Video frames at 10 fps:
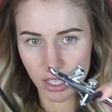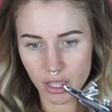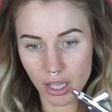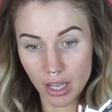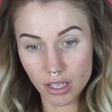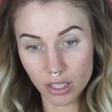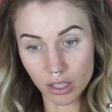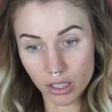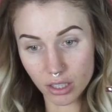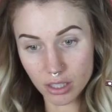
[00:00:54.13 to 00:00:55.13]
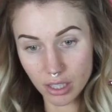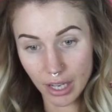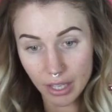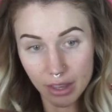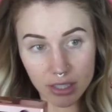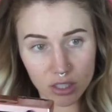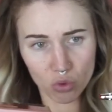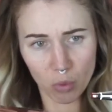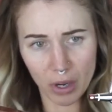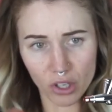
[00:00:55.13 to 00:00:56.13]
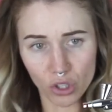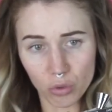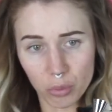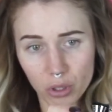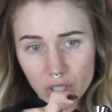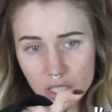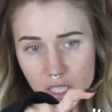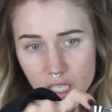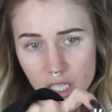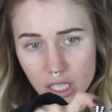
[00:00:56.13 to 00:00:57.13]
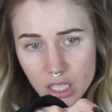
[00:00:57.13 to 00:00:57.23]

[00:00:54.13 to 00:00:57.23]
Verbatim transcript: that looks like this is where you put